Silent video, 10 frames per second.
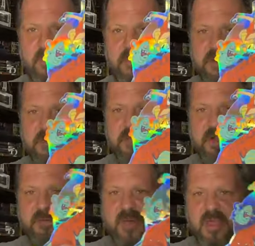Mr.
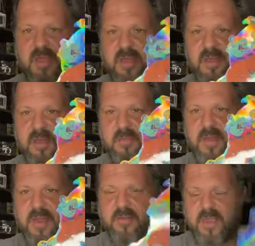T riding
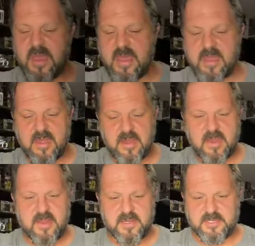Battle Cat.
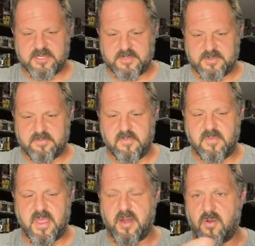
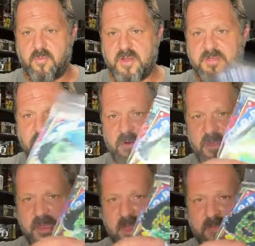And a whole bunch more. And
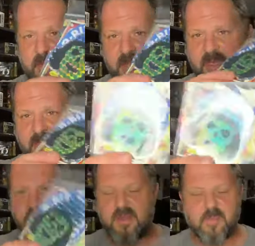they're
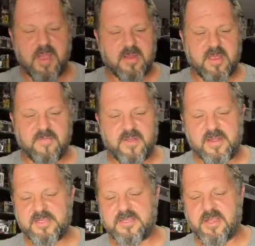good about giving
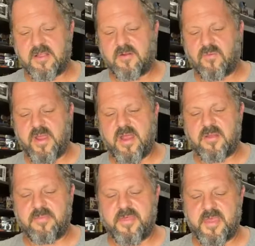just, like, little
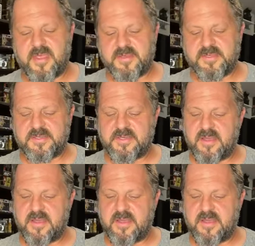random things.